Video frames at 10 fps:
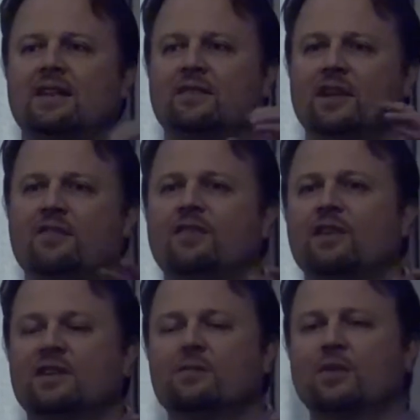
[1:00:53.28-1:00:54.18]
the very
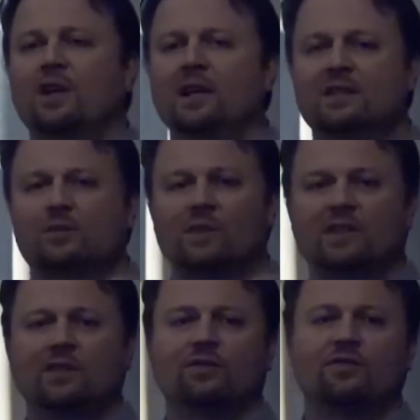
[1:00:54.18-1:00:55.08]
front of the brain is where
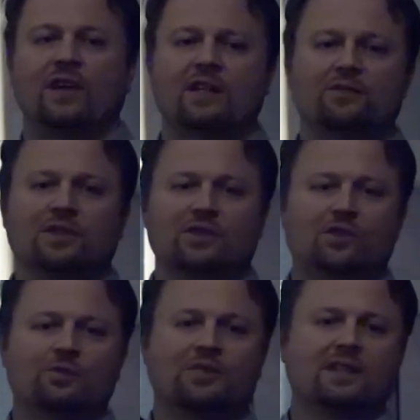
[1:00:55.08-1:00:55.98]
the olfactory
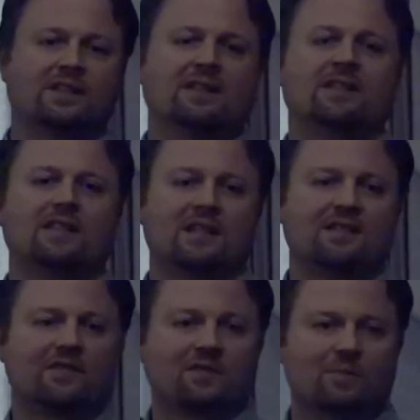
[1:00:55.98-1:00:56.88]
lobes, the sense
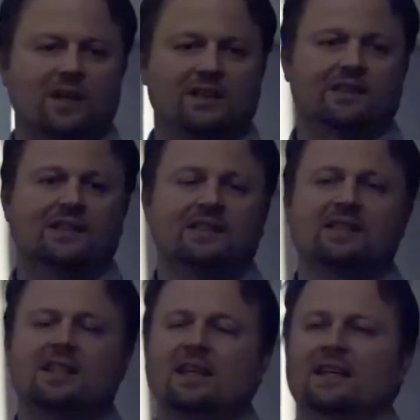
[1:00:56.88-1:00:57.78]
of smell
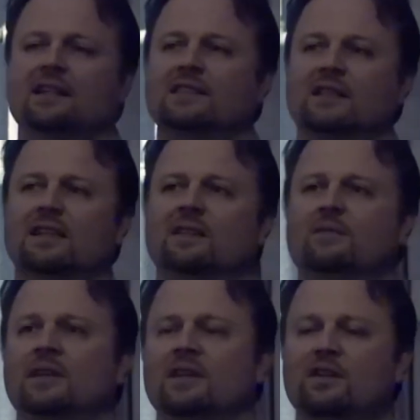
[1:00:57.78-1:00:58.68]
is, and
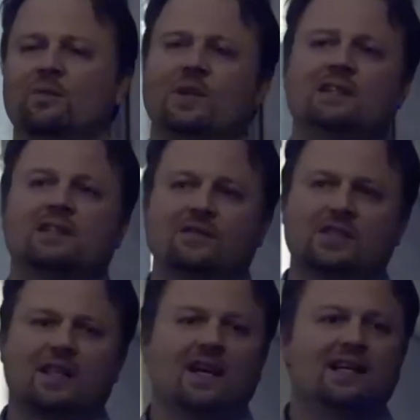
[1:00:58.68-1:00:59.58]
the relative
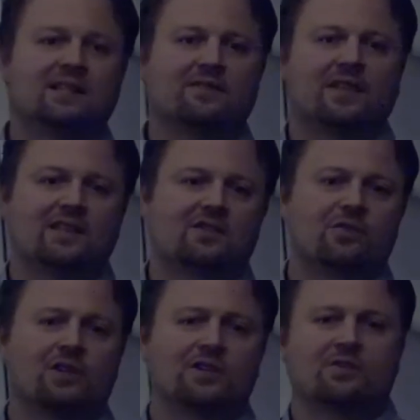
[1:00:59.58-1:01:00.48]
size of that
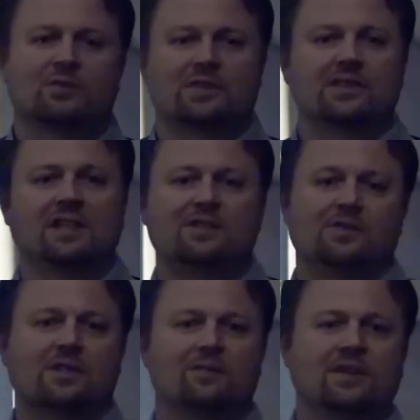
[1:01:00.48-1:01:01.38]
structure will tell you
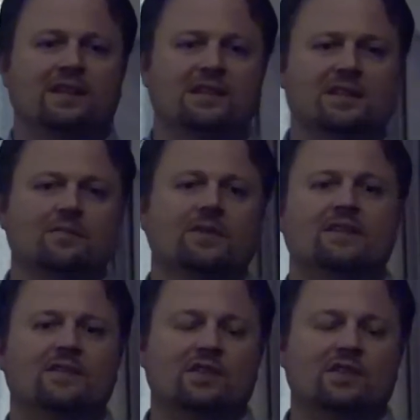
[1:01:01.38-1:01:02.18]
something, give you